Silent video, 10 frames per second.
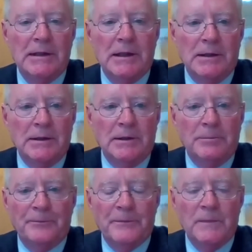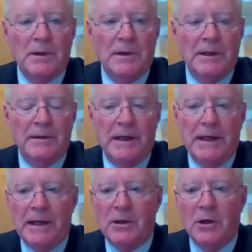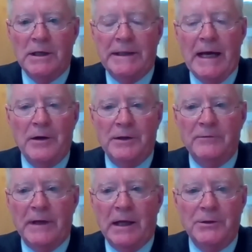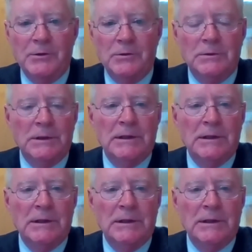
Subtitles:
they had gone down in value